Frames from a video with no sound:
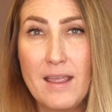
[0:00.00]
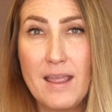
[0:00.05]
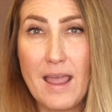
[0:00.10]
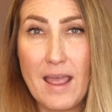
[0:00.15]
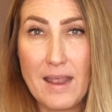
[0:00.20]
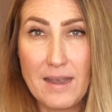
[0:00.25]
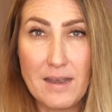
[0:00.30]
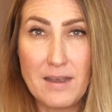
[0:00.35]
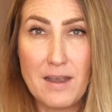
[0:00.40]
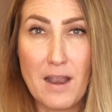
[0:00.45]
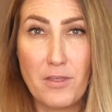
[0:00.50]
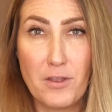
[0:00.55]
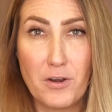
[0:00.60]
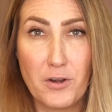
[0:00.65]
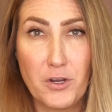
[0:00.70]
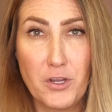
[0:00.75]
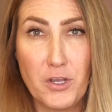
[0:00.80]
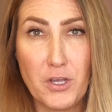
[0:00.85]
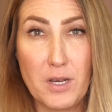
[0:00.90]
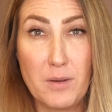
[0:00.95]
and another
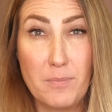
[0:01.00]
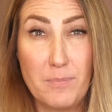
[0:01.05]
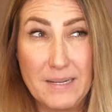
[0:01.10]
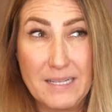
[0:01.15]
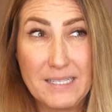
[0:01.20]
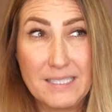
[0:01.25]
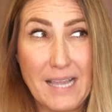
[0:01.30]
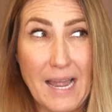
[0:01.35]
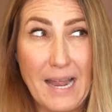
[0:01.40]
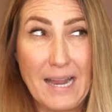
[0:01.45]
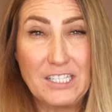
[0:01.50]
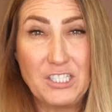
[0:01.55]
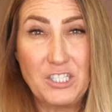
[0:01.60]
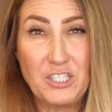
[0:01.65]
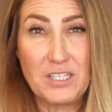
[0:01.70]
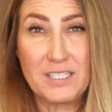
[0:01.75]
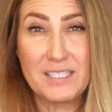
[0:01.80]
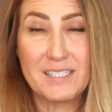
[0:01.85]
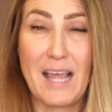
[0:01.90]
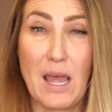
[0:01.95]
good, besides
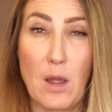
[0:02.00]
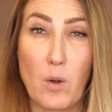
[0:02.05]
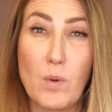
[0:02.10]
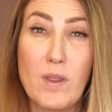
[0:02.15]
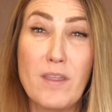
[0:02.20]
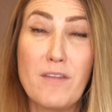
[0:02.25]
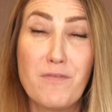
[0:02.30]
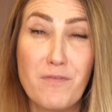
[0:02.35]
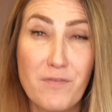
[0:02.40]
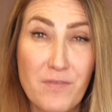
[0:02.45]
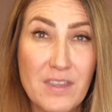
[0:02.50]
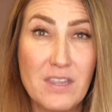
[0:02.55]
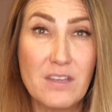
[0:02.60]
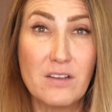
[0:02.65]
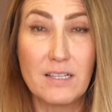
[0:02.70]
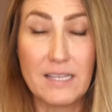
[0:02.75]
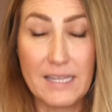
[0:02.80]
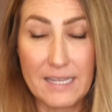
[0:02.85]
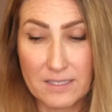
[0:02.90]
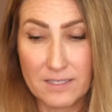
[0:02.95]
just that we
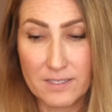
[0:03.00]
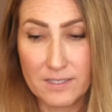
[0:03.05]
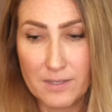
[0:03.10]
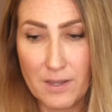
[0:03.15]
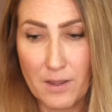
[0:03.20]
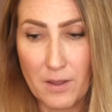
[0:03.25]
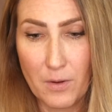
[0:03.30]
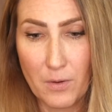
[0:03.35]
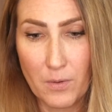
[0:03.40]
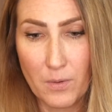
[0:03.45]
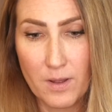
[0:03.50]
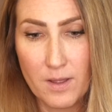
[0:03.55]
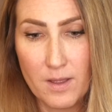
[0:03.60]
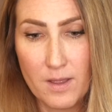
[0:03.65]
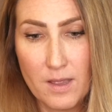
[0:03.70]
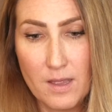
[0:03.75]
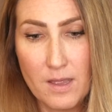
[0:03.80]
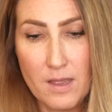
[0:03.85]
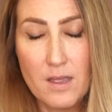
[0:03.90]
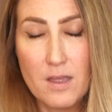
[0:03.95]
feel it's so?
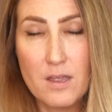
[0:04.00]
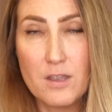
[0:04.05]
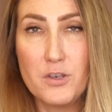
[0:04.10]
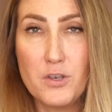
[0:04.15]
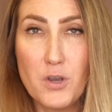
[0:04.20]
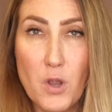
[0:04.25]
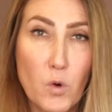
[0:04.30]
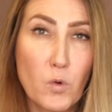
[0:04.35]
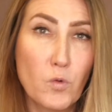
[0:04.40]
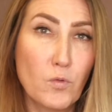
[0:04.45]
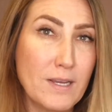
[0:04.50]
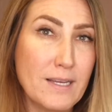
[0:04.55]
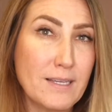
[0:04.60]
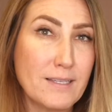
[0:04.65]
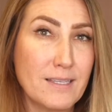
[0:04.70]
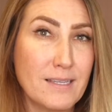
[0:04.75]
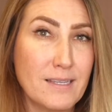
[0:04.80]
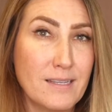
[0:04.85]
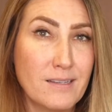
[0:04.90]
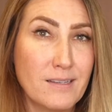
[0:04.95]
No
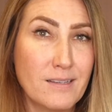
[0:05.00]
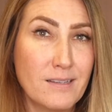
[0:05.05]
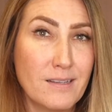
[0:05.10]
reason